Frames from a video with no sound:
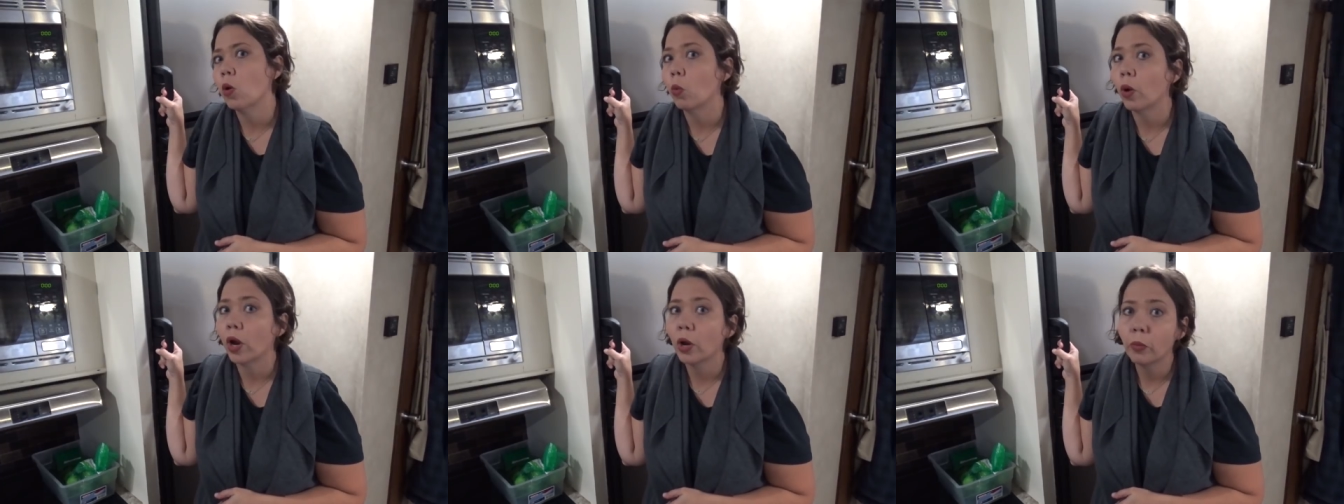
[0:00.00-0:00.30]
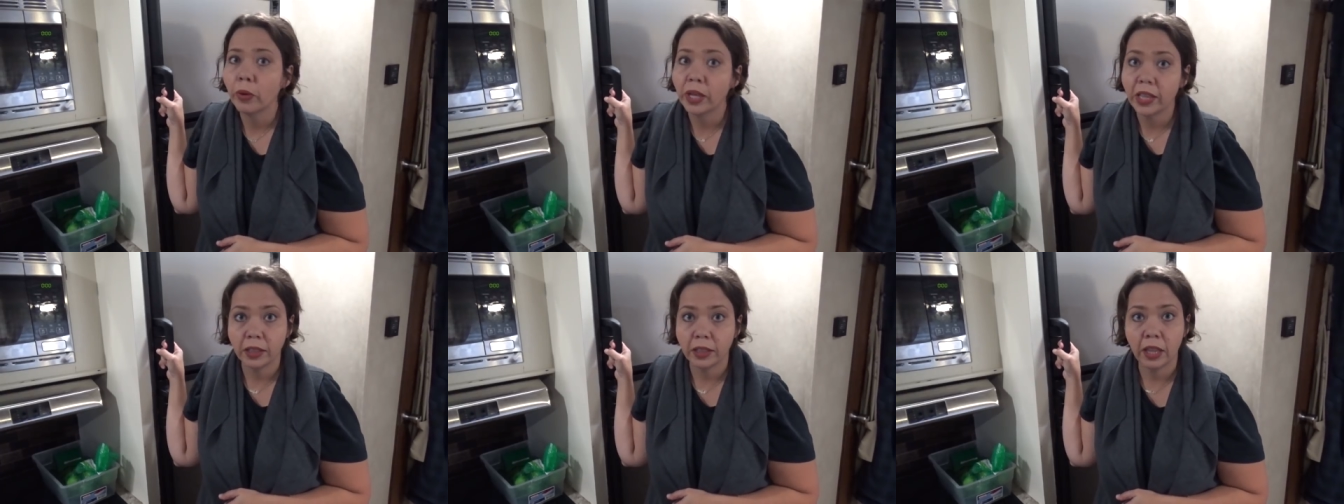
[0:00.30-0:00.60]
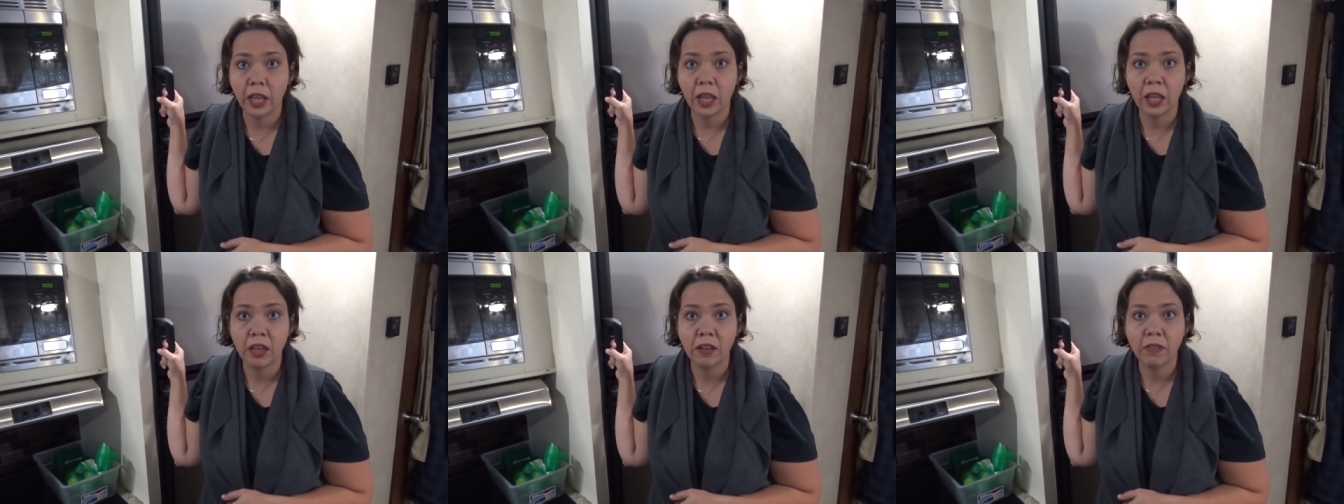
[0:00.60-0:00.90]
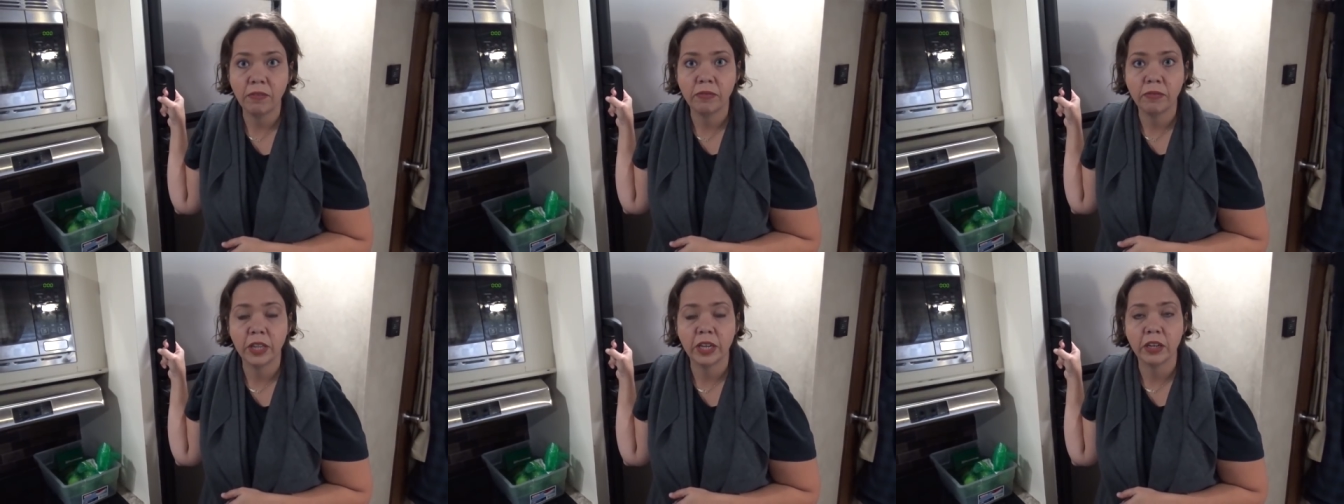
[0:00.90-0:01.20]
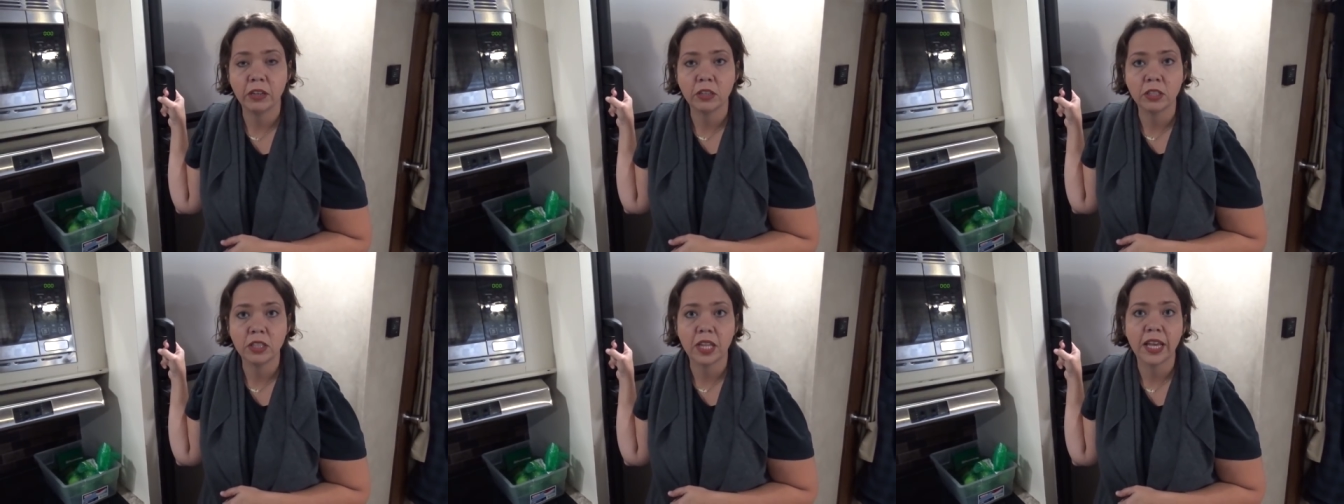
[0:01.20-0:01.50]
where we live
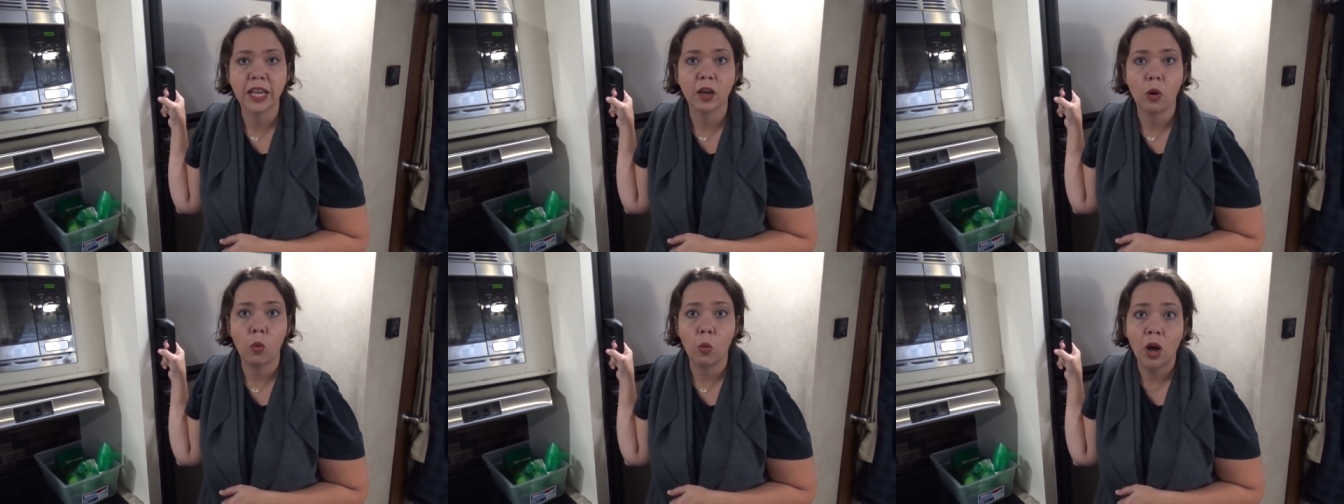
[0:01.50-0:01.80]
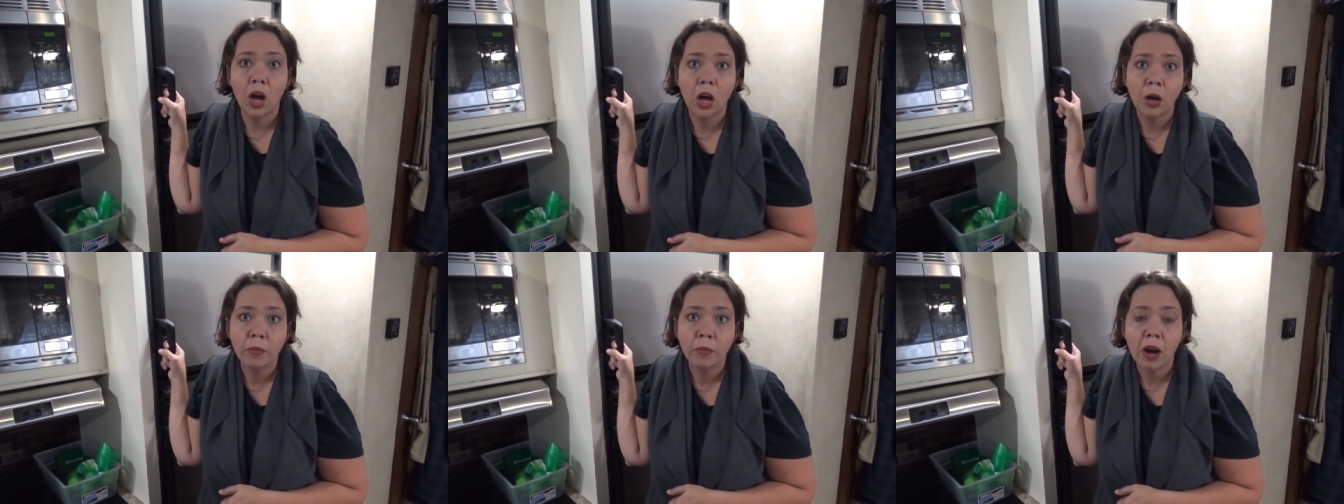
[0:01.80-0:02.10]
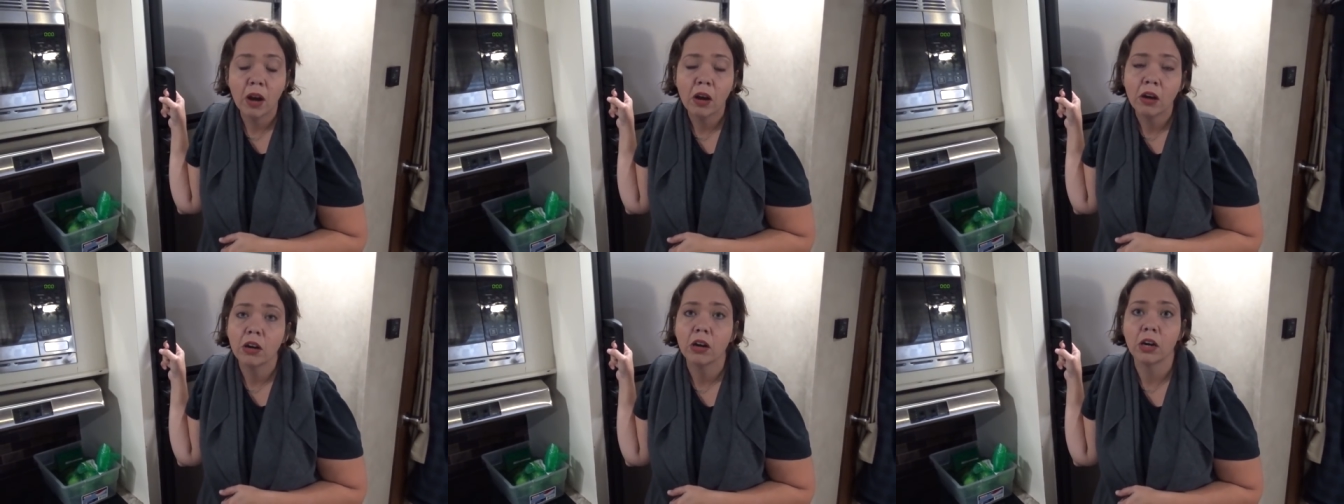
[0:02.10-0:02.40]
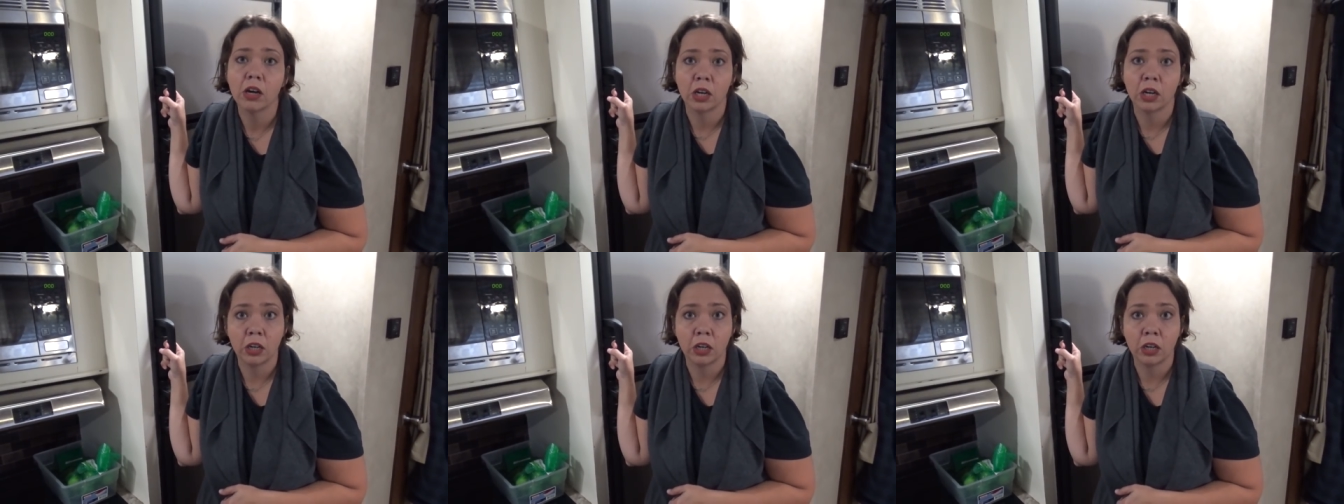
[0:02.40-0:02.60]
there's like a Walmart or